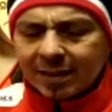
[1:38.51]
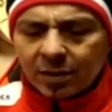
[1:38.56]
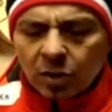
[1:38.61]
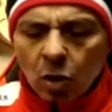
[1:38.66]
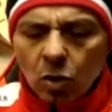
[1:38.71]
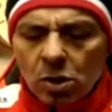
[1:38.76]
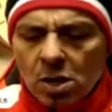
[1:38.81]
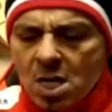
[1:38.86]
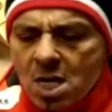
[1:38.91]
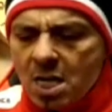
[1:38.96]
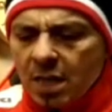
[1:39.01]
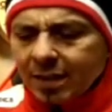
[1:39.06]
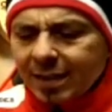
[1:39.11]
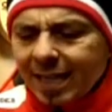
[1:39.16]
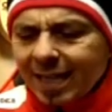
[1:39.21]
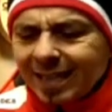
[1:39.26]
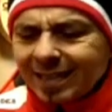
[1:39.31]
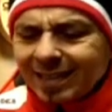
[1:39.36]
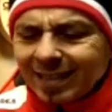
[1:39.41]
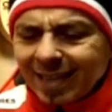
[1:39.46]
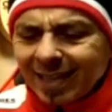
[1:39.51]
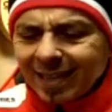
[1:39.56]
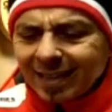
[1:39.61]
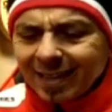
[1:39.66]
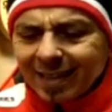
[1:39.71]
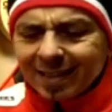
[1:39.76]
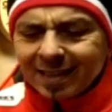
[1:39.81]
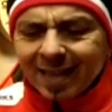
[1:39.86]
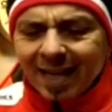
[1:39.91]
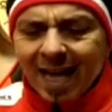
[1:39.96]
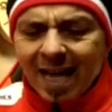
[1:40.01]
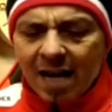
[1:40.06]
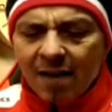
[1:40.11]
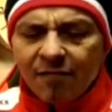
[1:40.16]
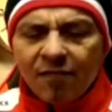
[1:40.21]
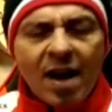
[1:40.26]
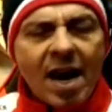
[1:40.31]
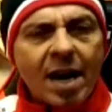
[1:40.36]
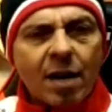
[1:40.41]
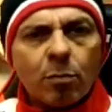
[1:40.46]
So there's a lot of
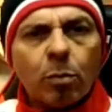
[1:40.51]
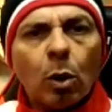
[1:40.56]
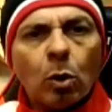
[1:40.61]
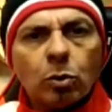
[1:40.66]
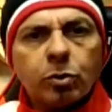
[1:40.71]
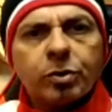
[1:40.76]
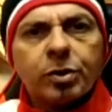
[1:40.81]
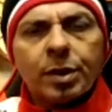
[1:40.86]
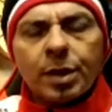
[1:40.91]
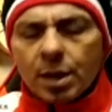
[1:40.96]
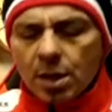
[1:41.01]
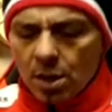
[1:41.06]
variables.